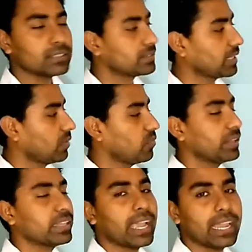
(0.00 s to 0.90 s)
Same
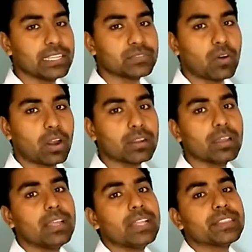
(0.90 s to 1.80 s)
way the L is
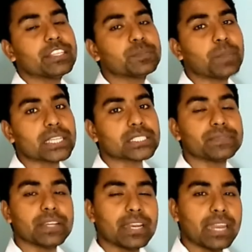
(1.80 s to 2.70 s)
what? The
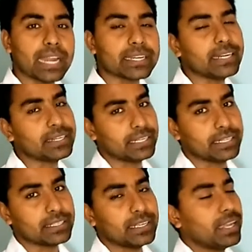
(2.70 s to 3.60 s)
specific latent heat.